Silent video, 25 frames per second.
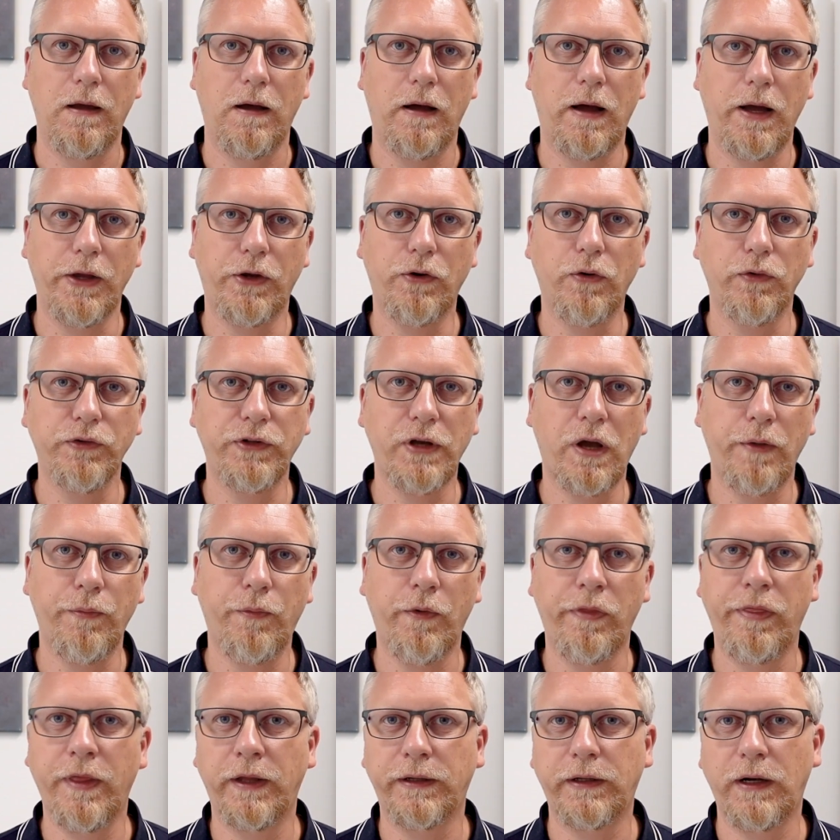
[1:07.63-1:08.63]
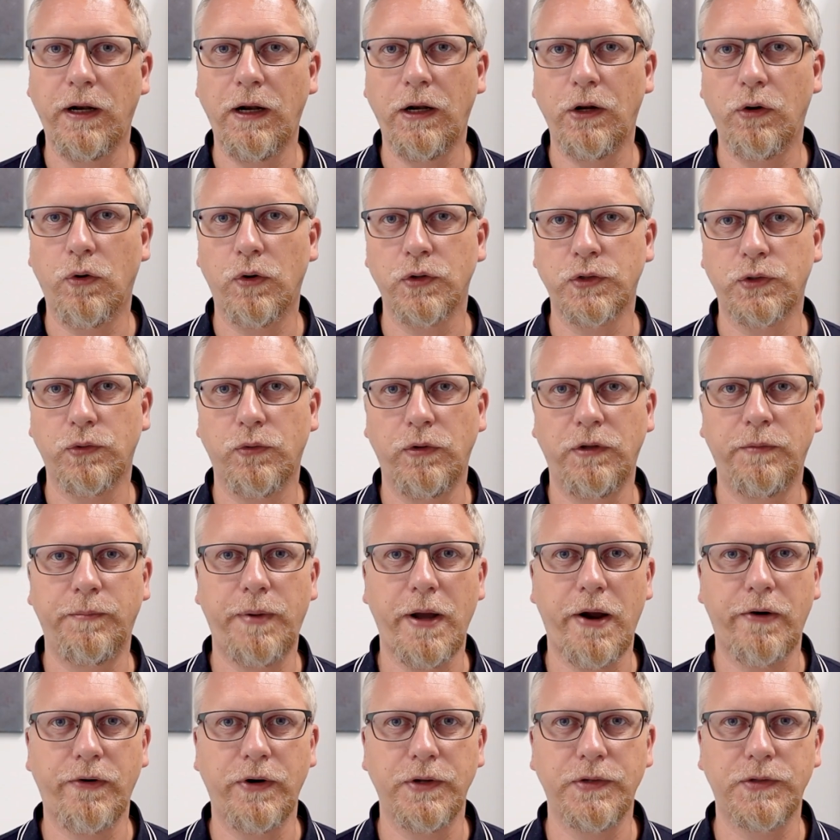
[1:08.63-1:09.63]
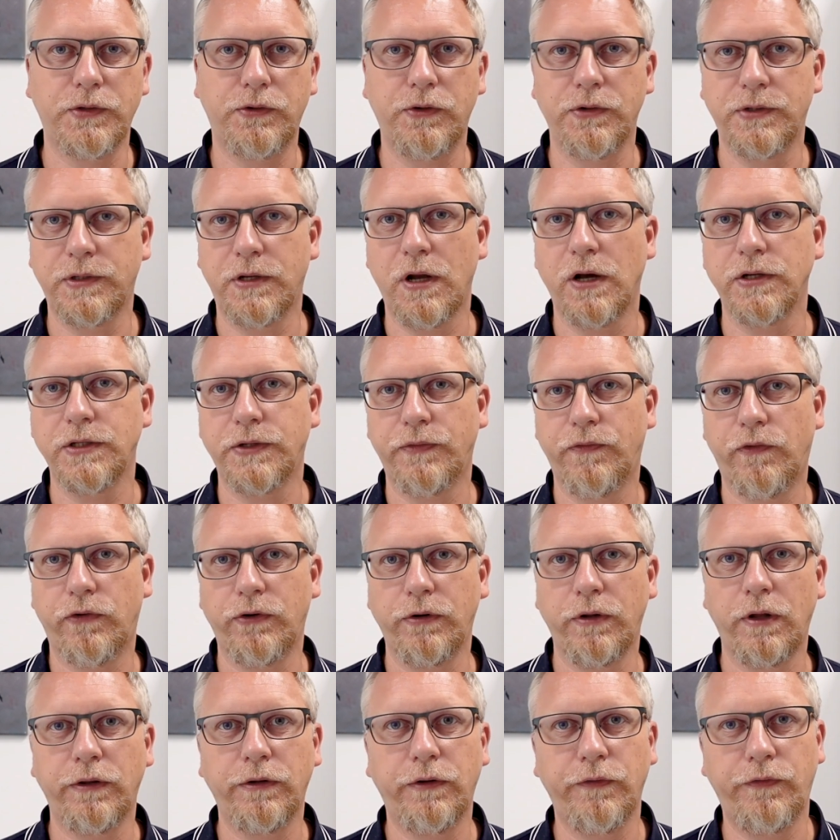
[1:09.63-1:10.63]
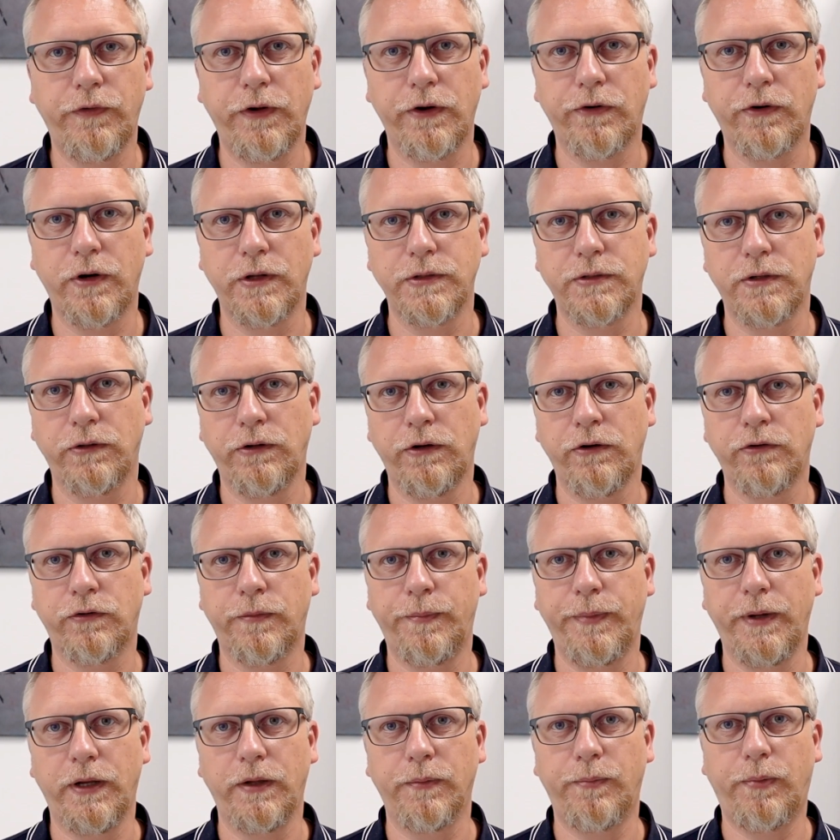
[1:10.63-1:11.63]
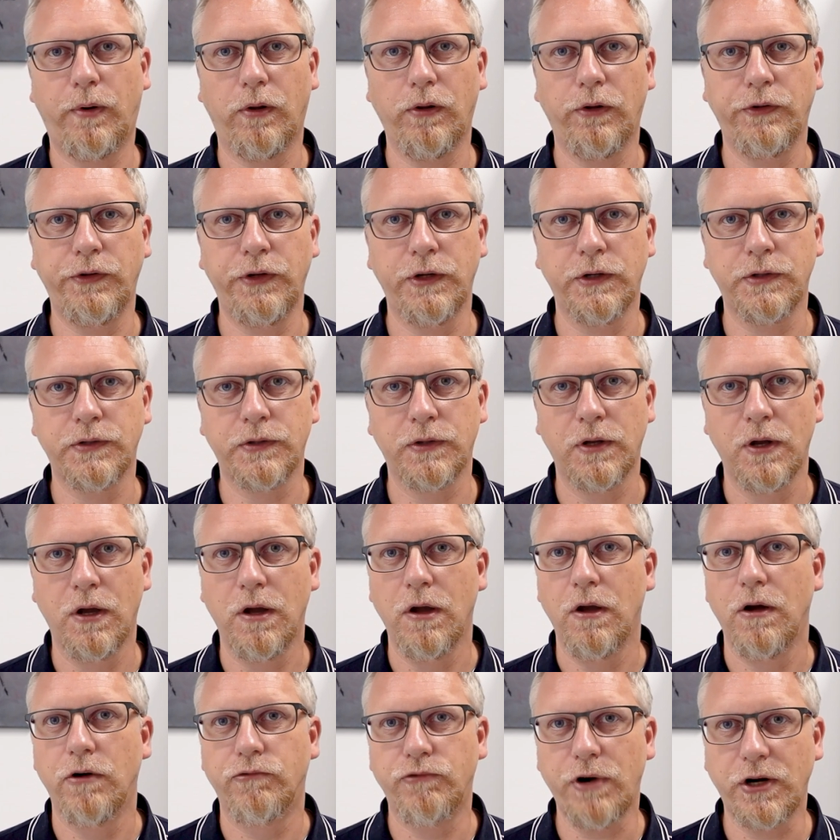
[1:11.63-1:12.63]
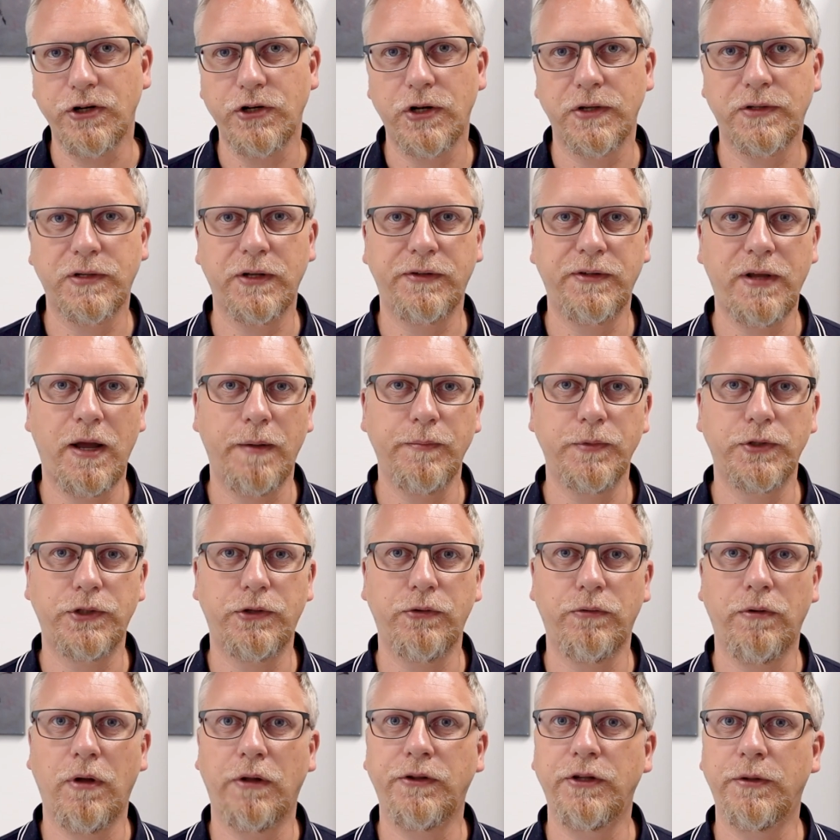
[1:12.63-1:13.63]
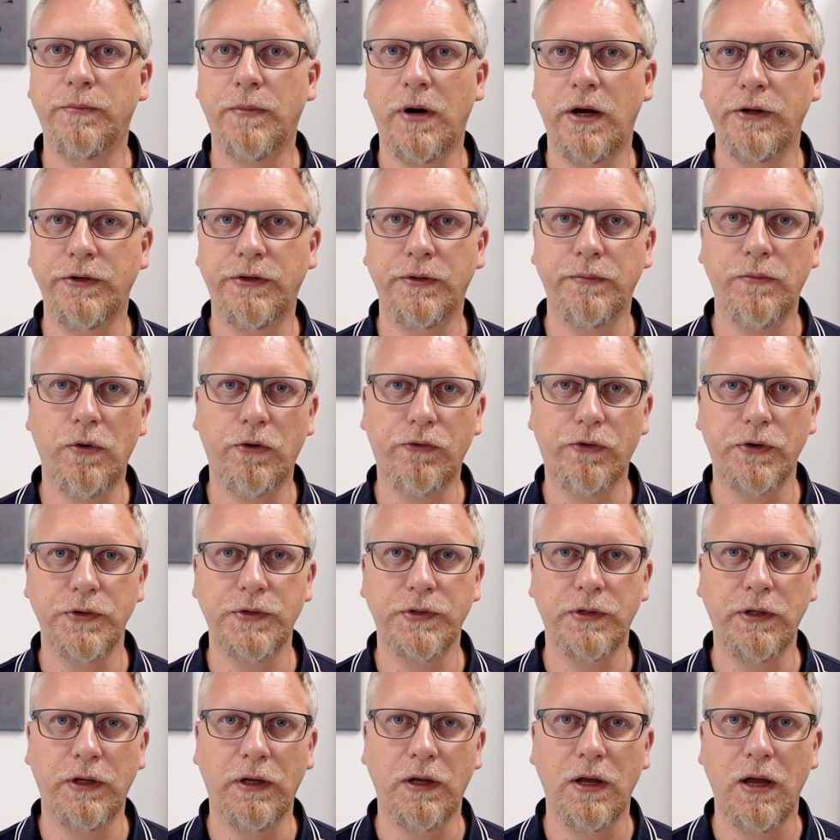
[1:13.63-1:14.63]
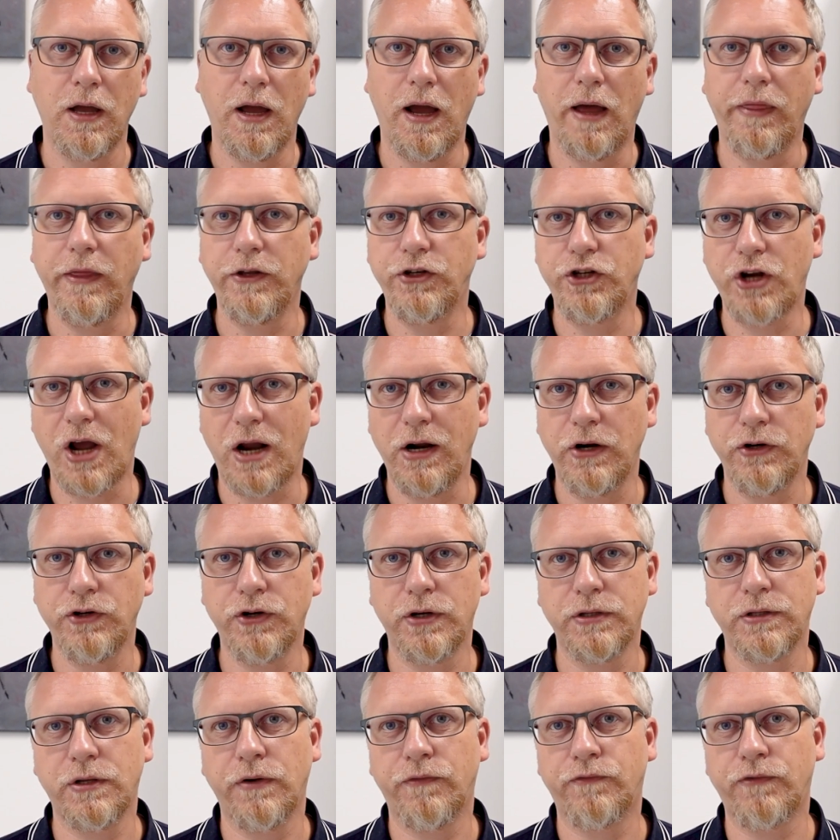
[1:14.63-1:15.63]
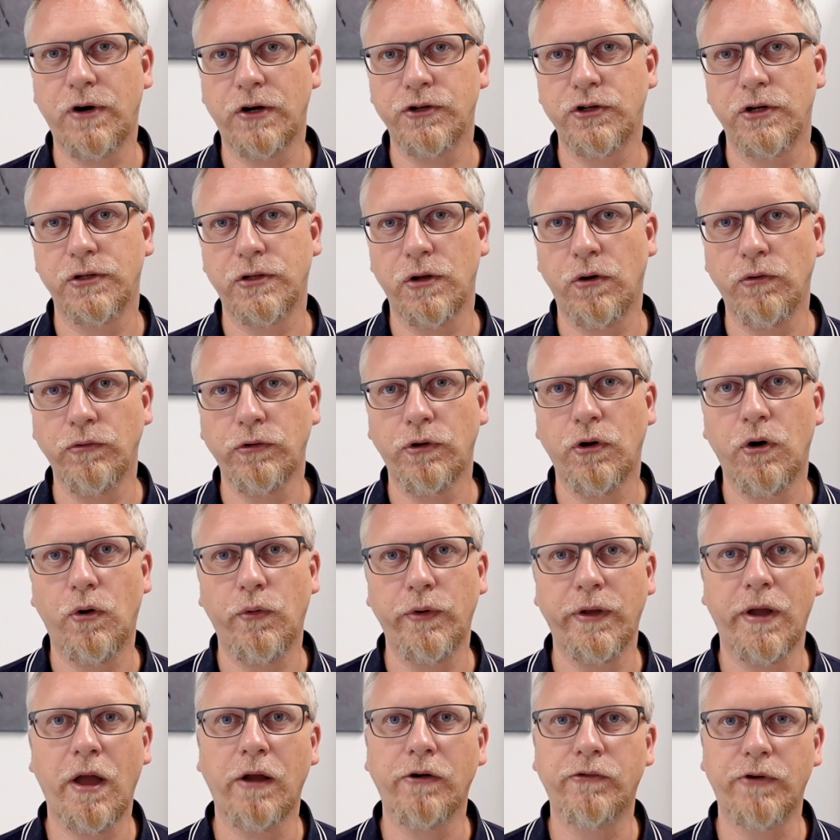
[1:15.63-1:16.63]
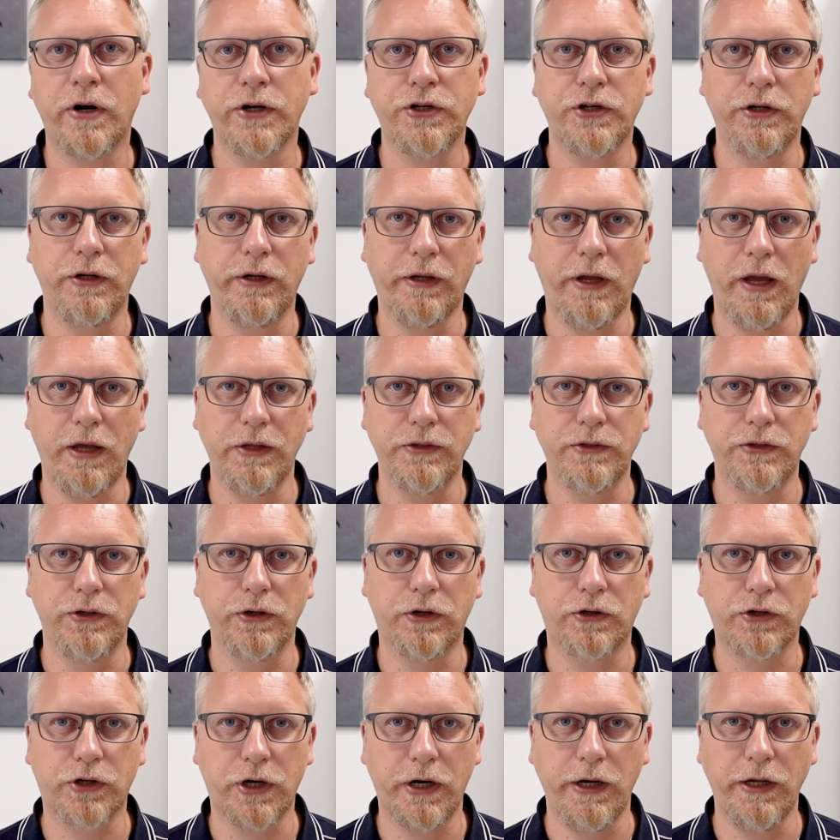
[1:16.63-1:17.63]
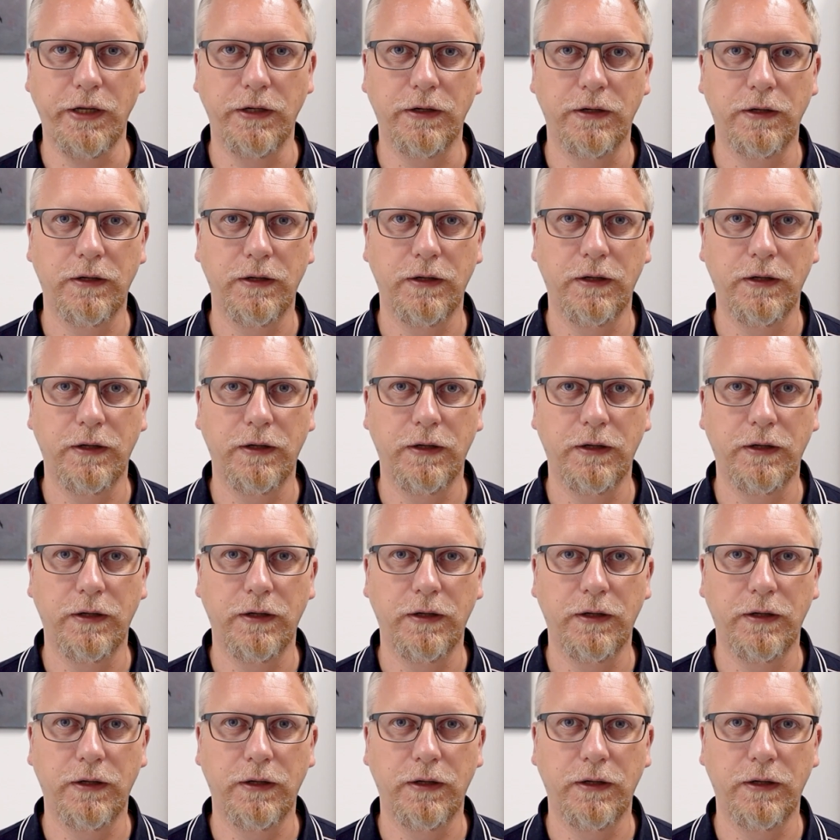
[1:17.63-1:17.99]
I caught up with Nathalie Loiseau in Paris to discuss foreign interference in European politics, Russia's attempts to undermine democracy, and the challenges of Russia's ongoing aggression against Ukraine.